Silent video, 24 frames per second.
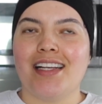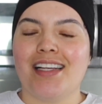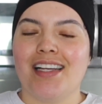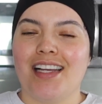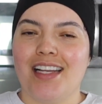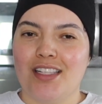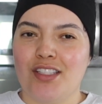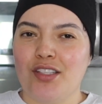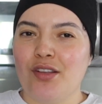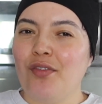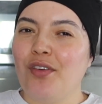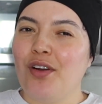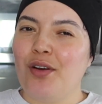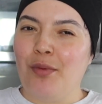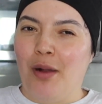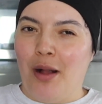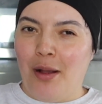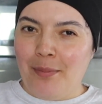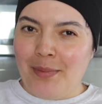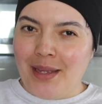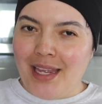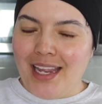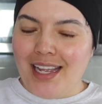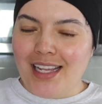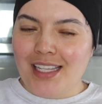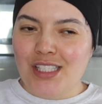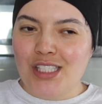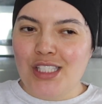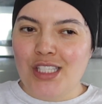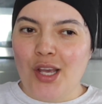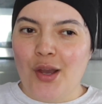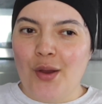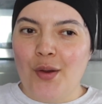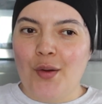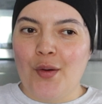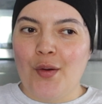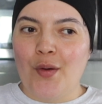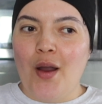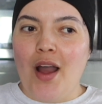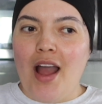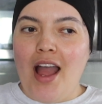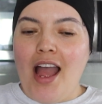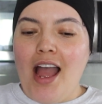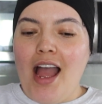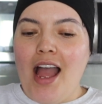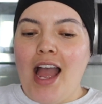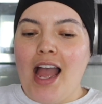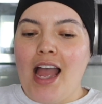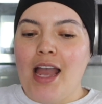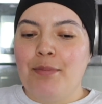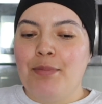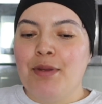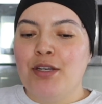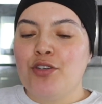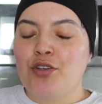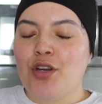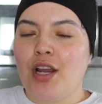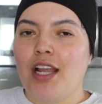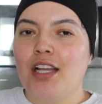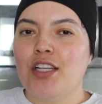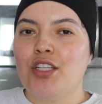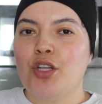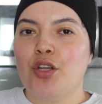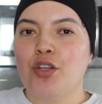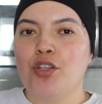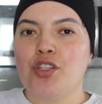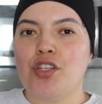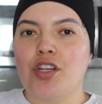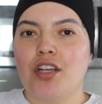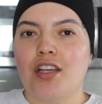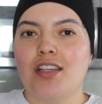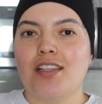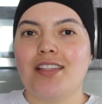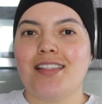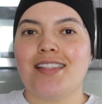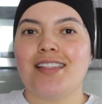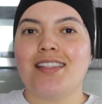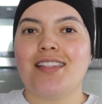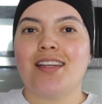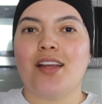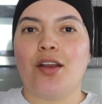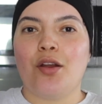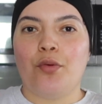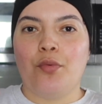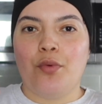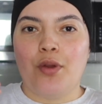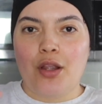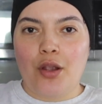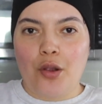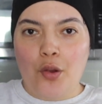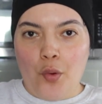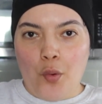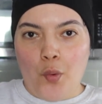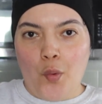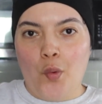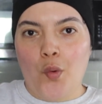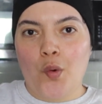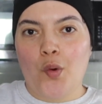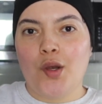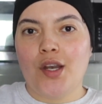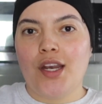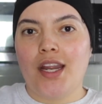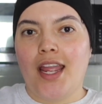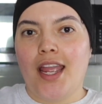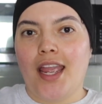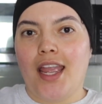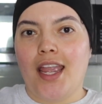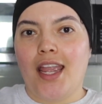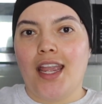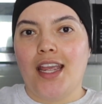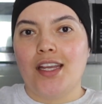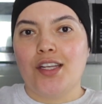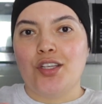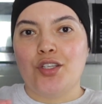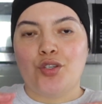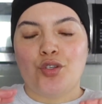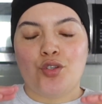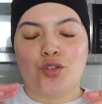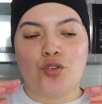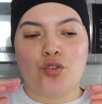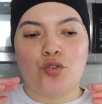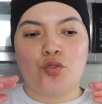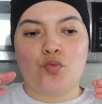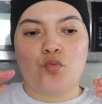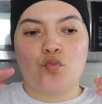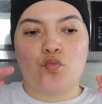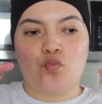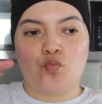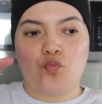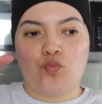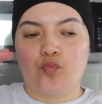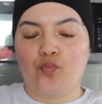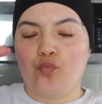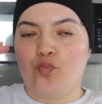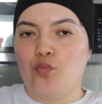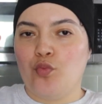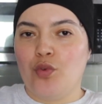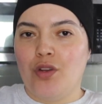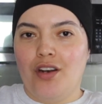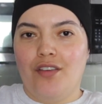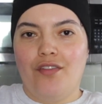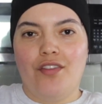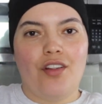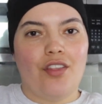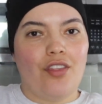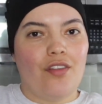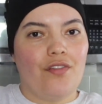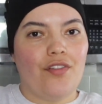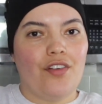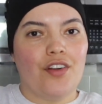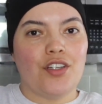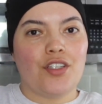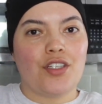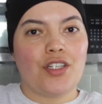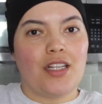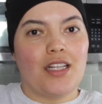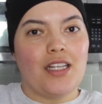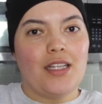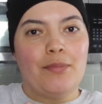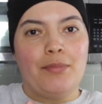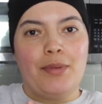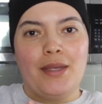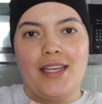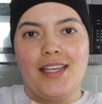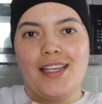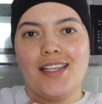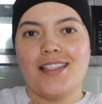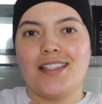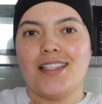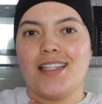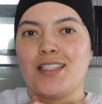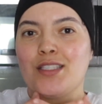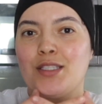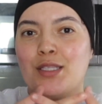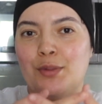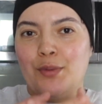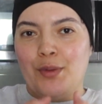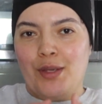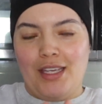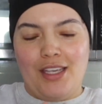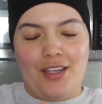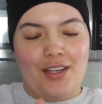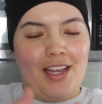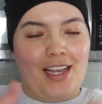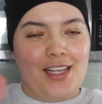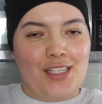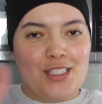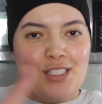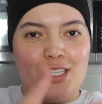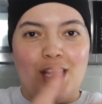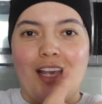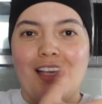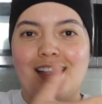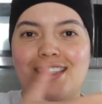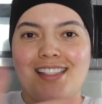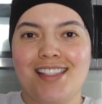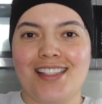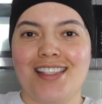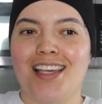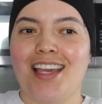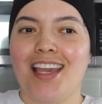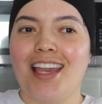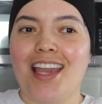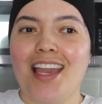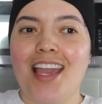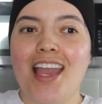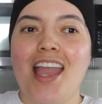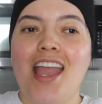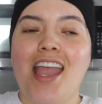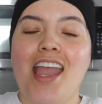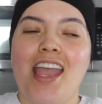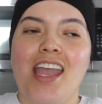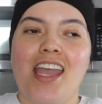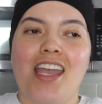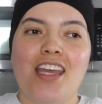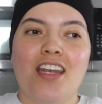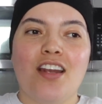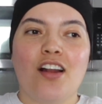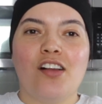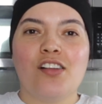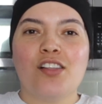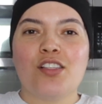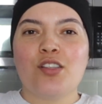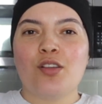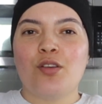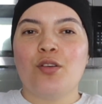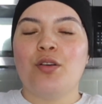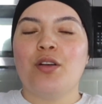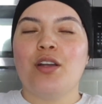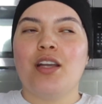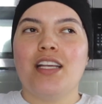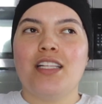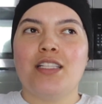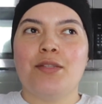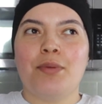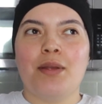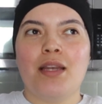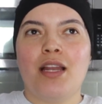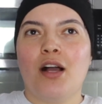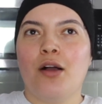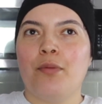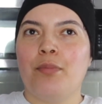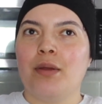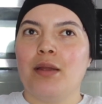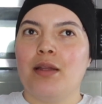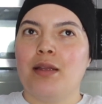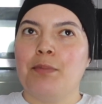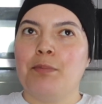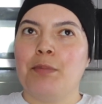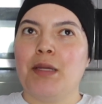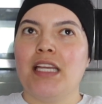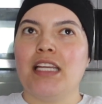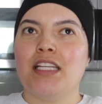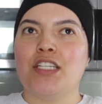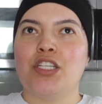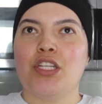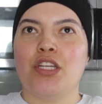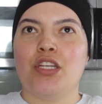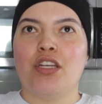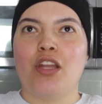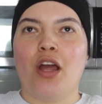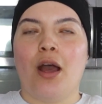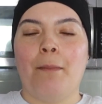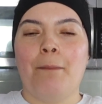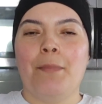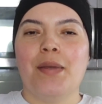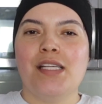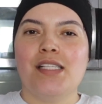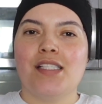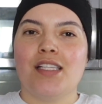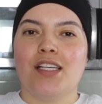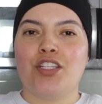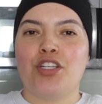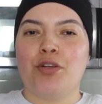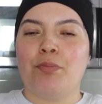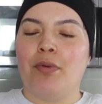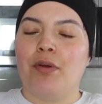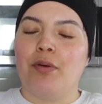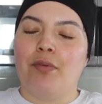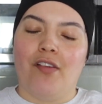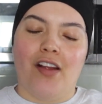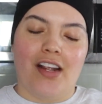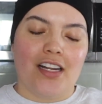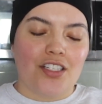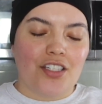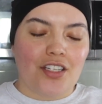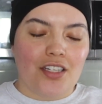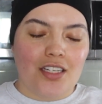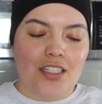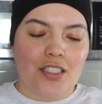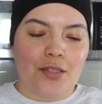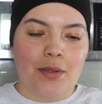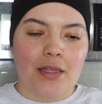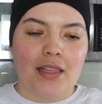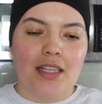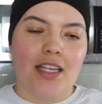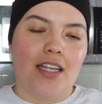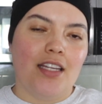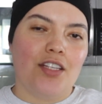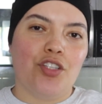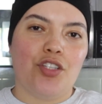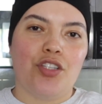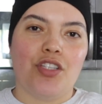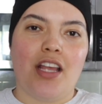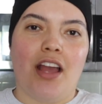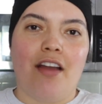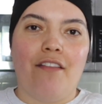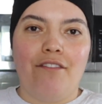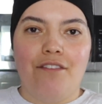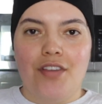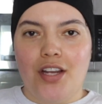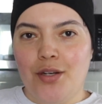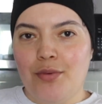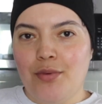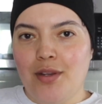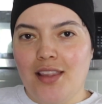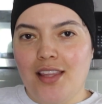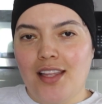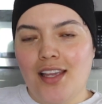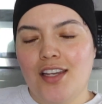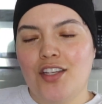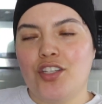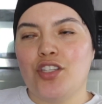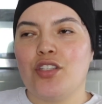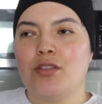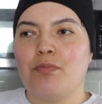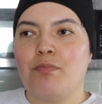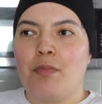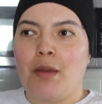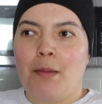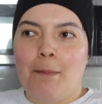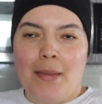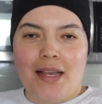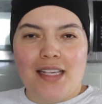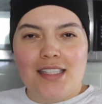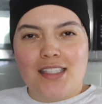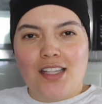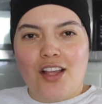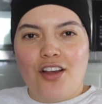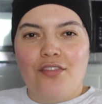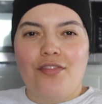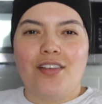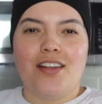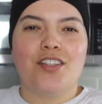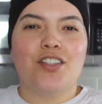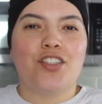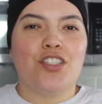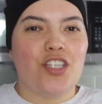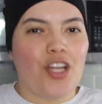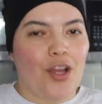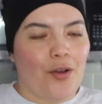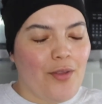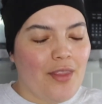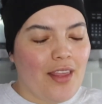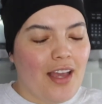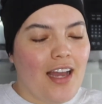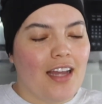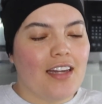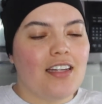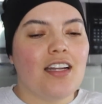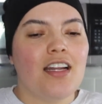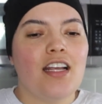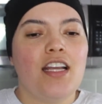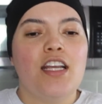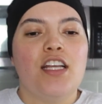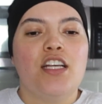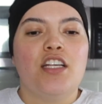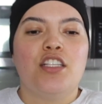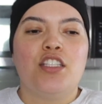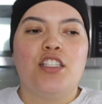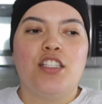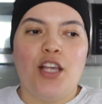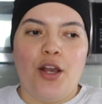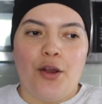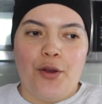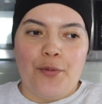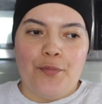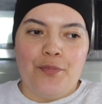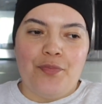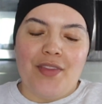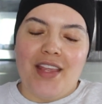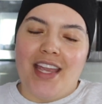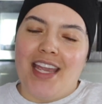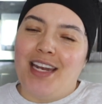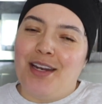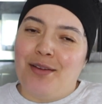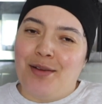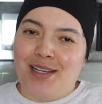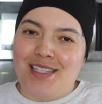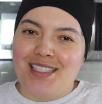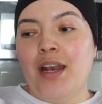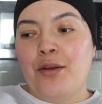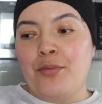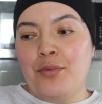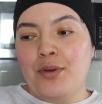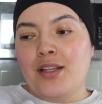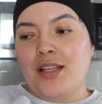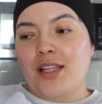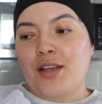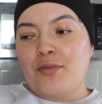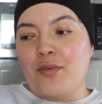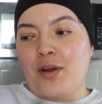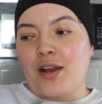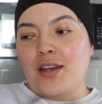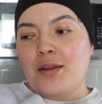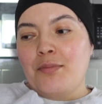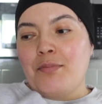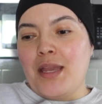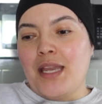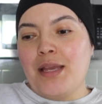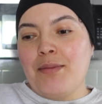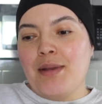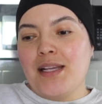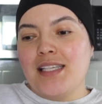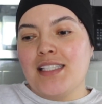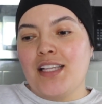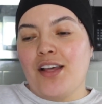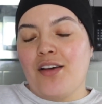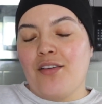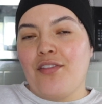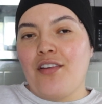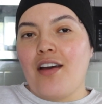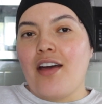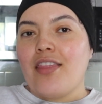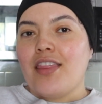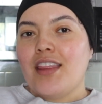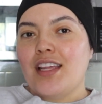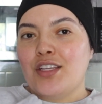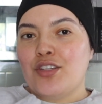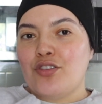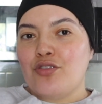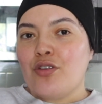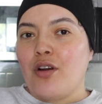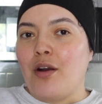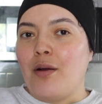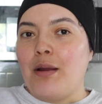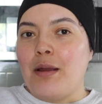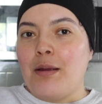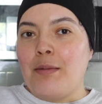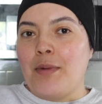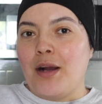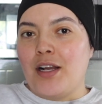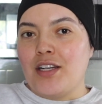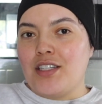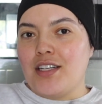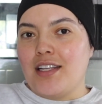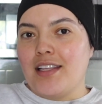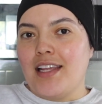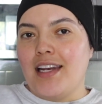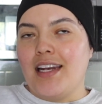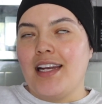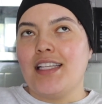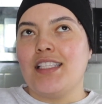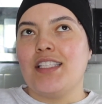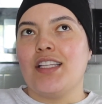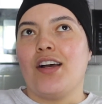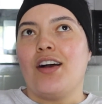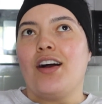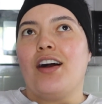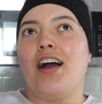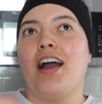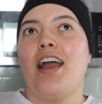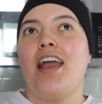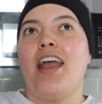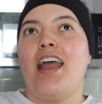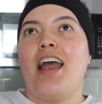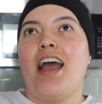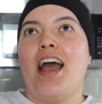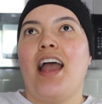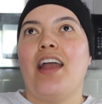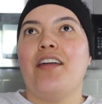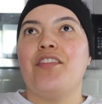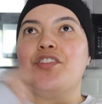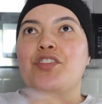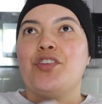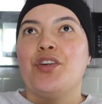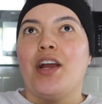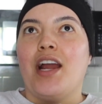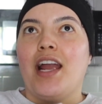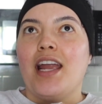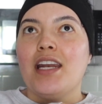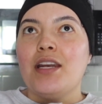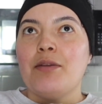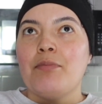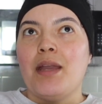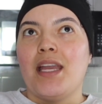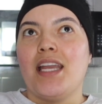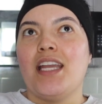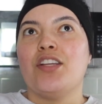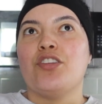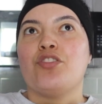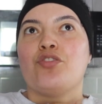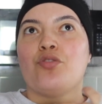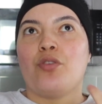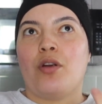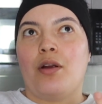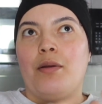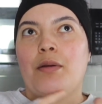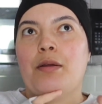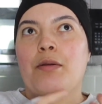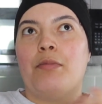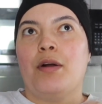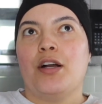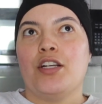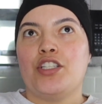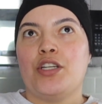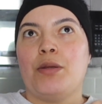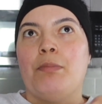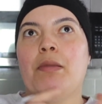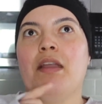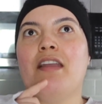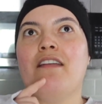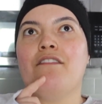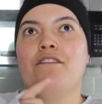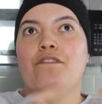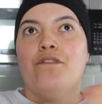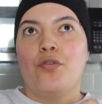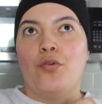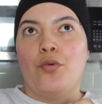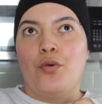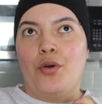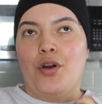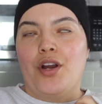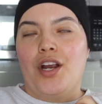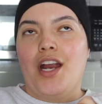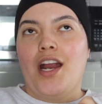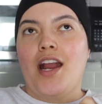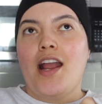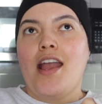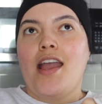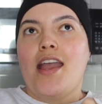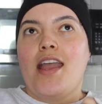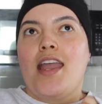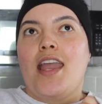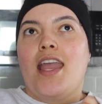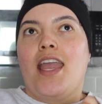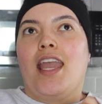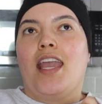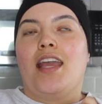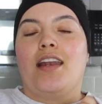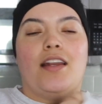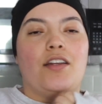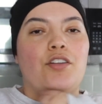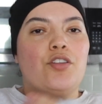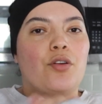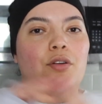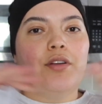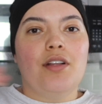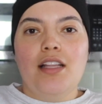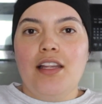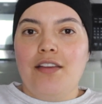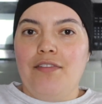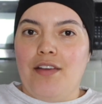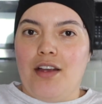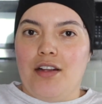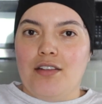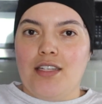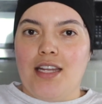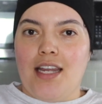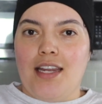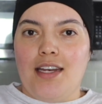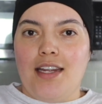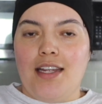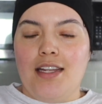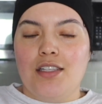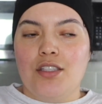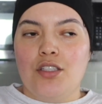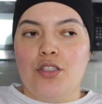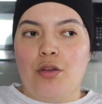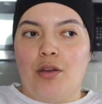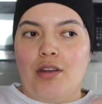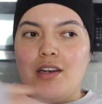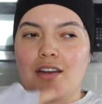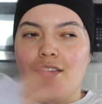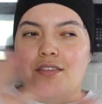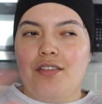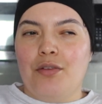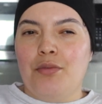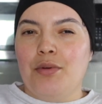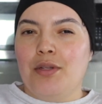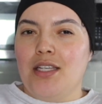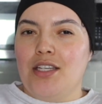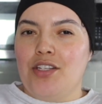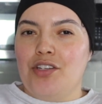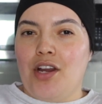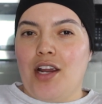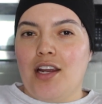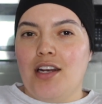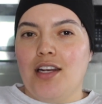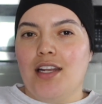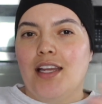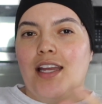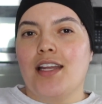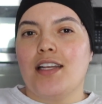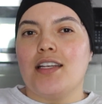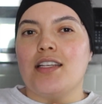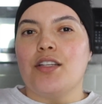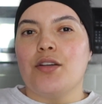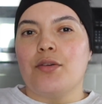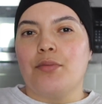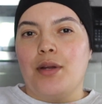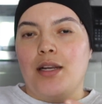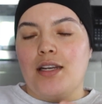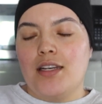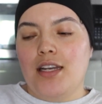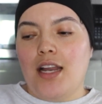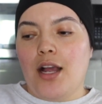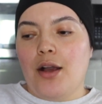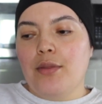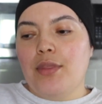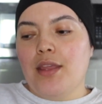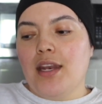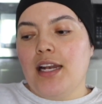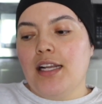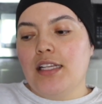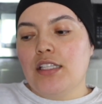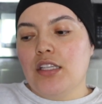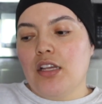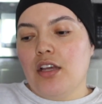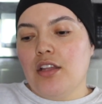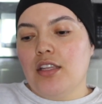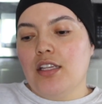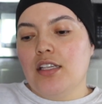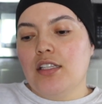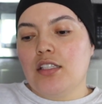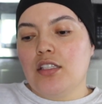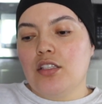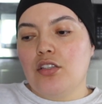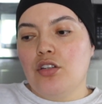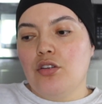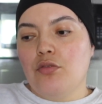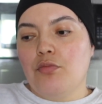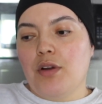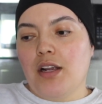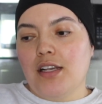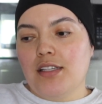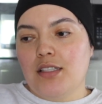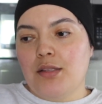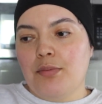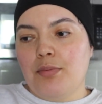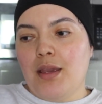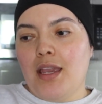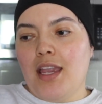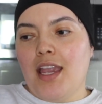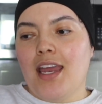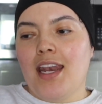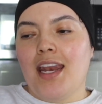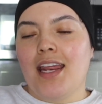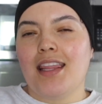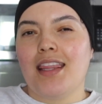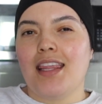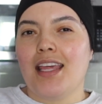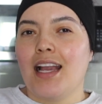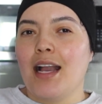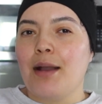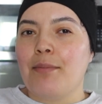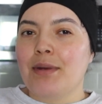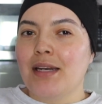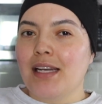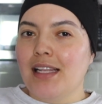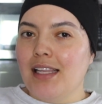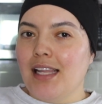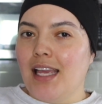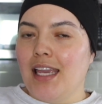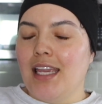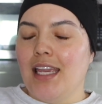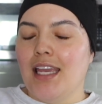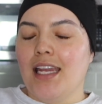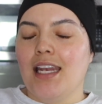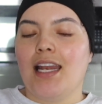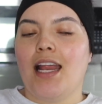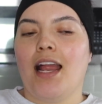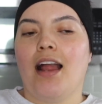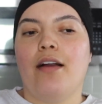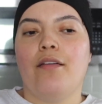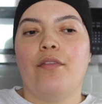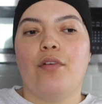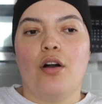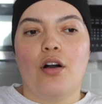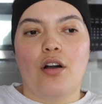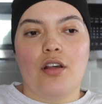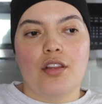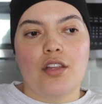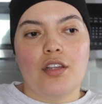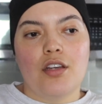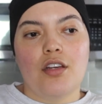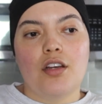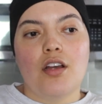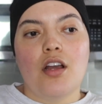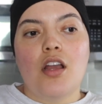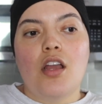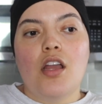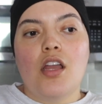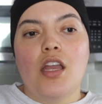gets overwhelming so I've been trying to just record and just whatever the first clip is that's what you guys see and also it's been helping me to not be such a perfectionist with it and just have fun with it and just be myself and show that so anyways i really want to make myself this strawberry matcha that i saw i've tried making strawberry matcha before and i totally failed at it so i never really tried again until right now that i saw this new recipe and i think i'm gonna like it i have all the